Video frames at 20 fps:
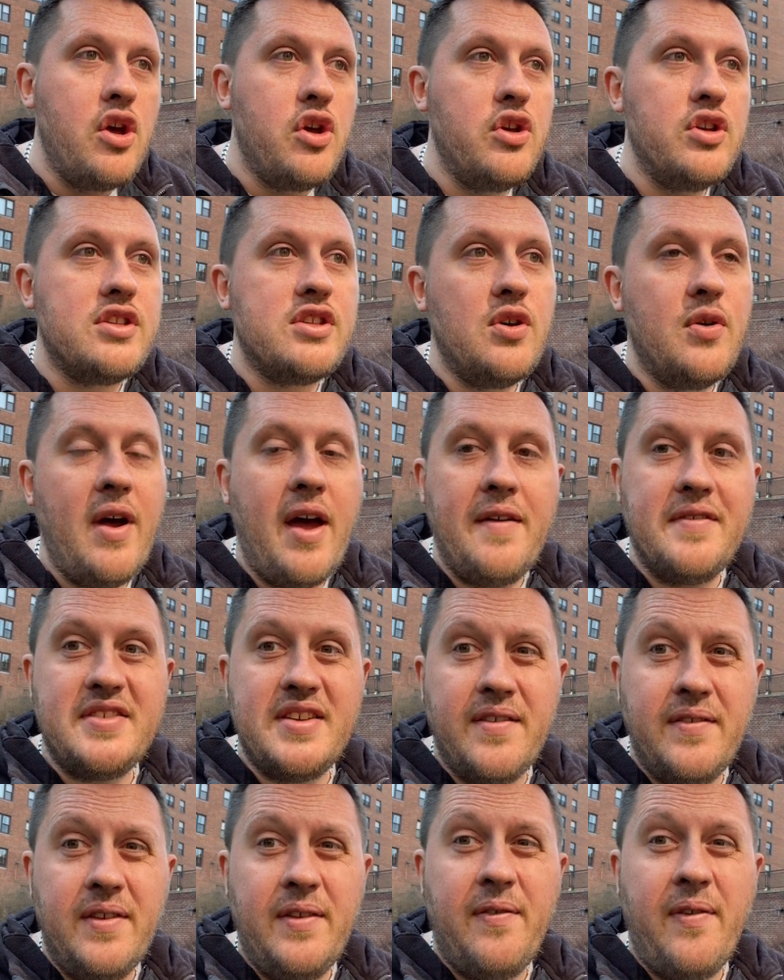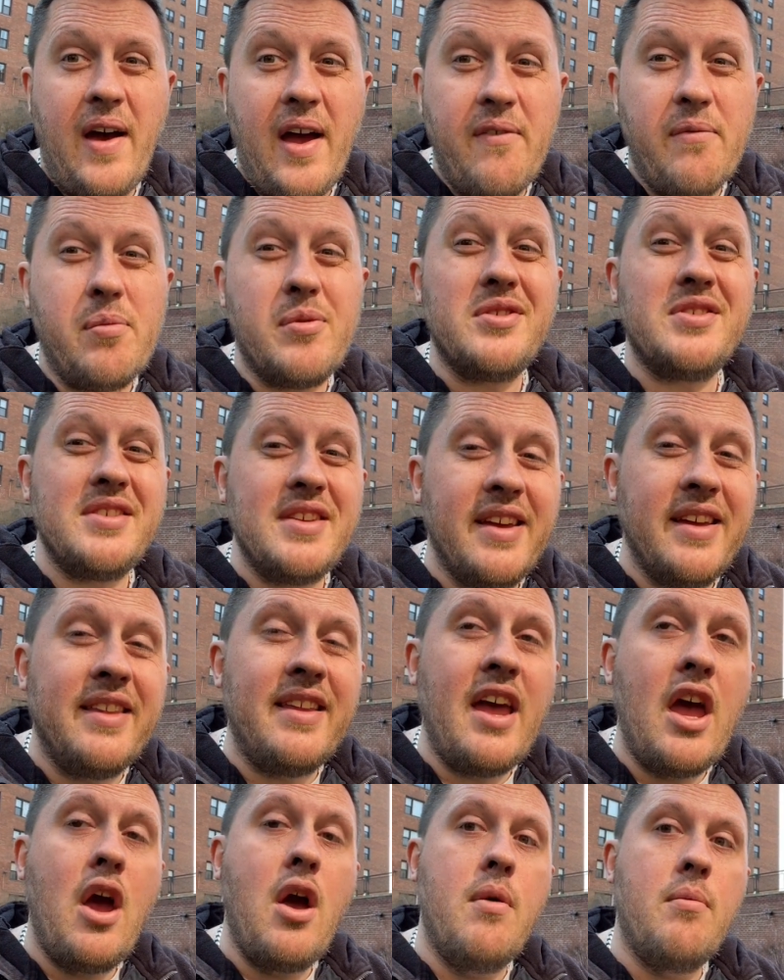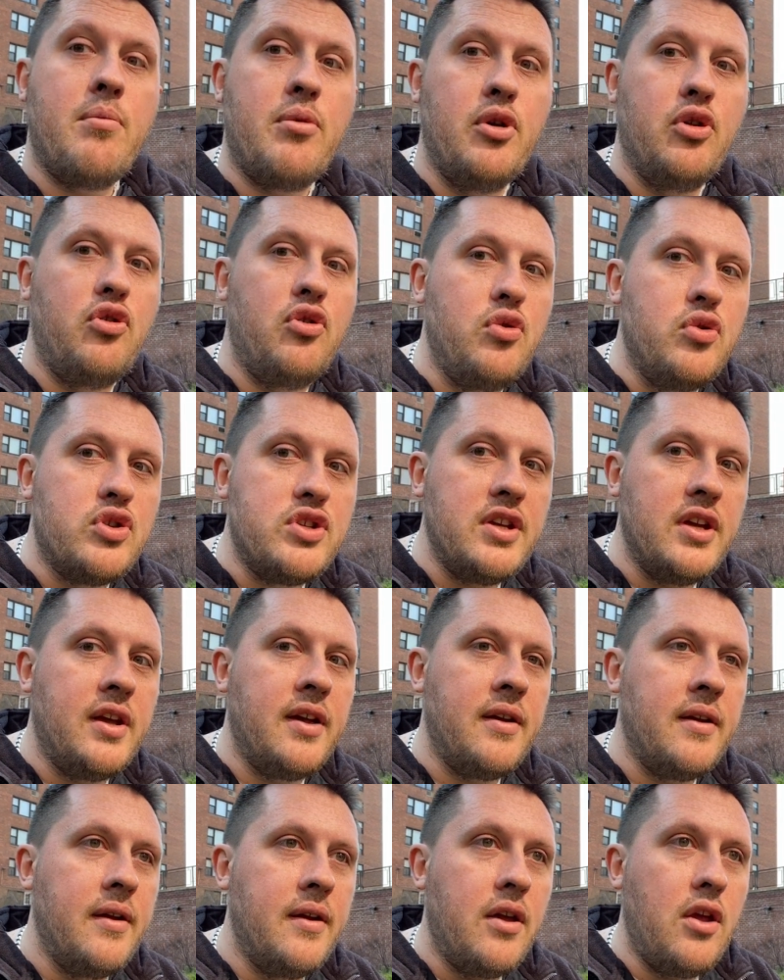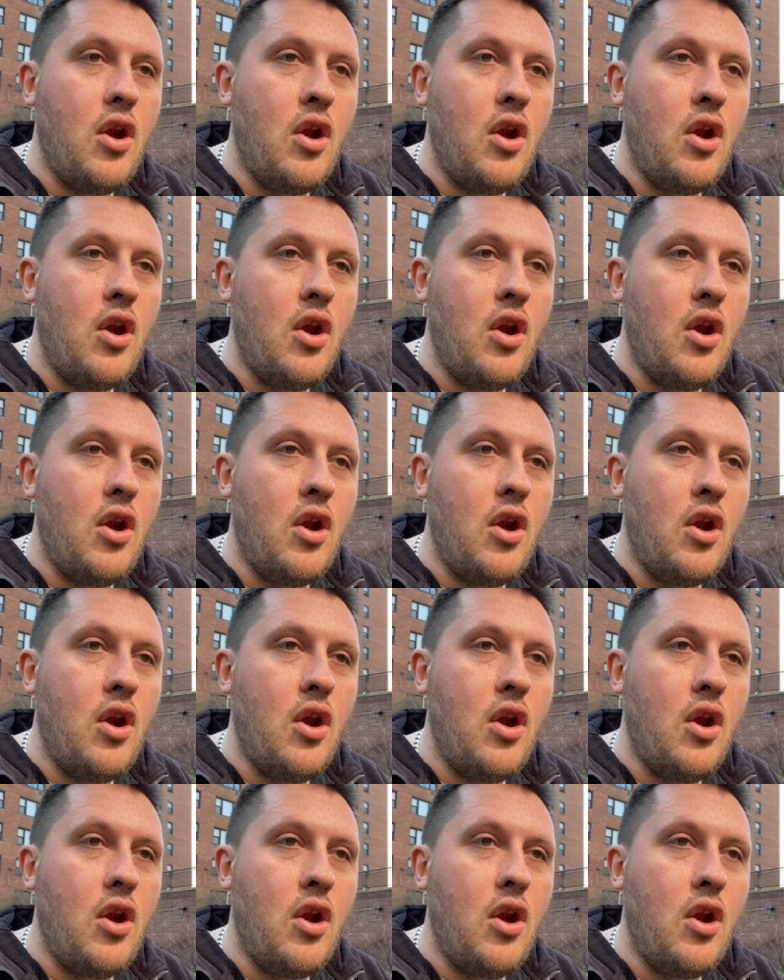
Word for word: you still have 75% producing,